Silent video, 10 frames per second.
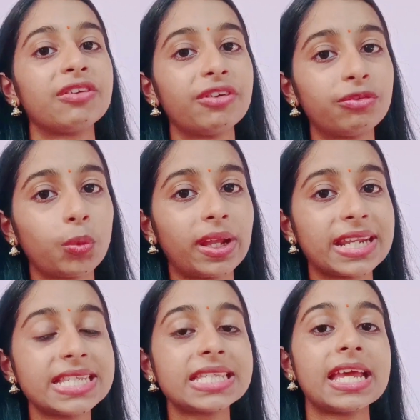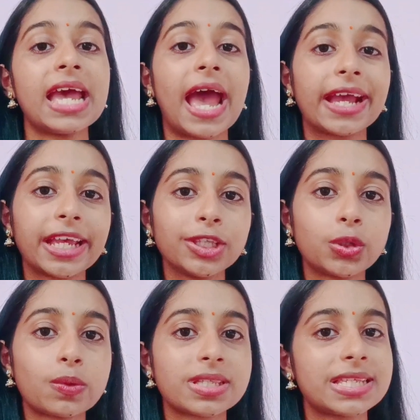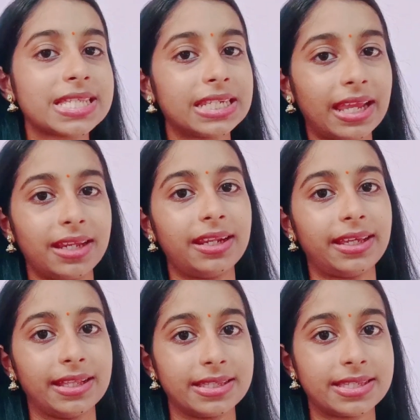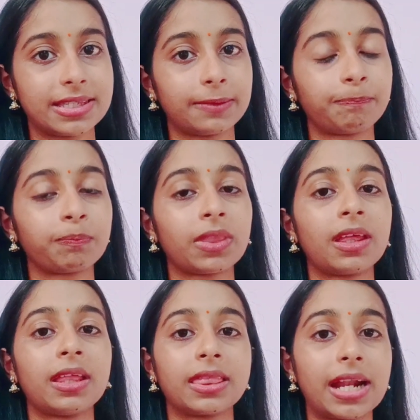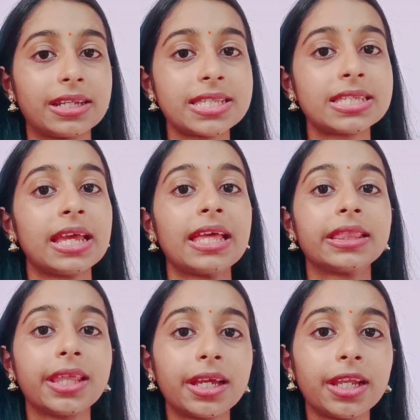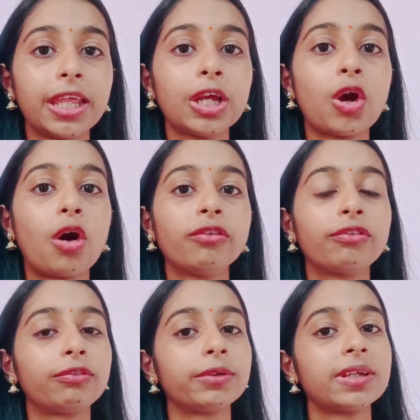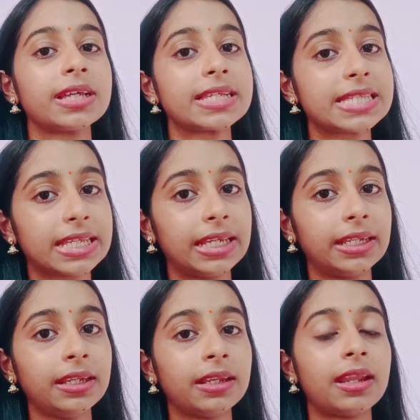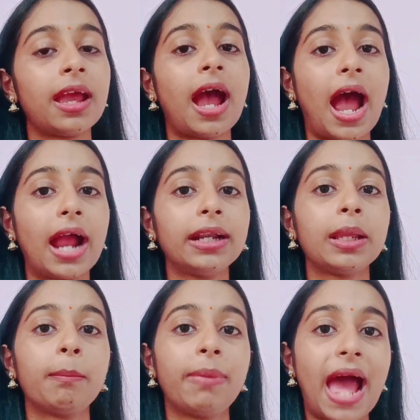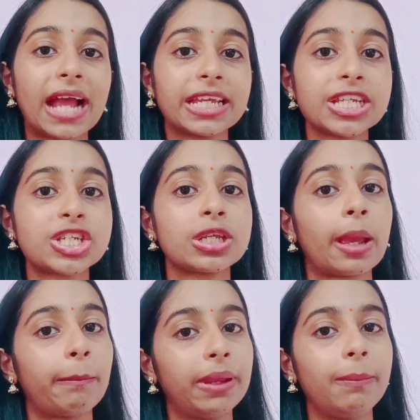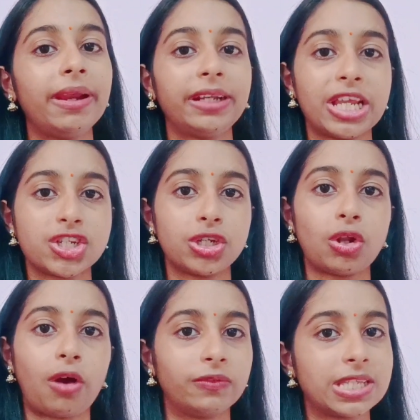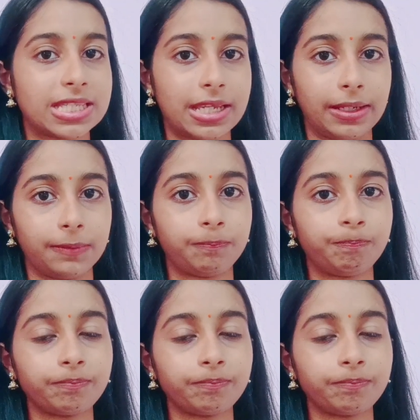Fifth one is acanthosis nigricans. That is thickening of skin and blackish pigmentation of the skin.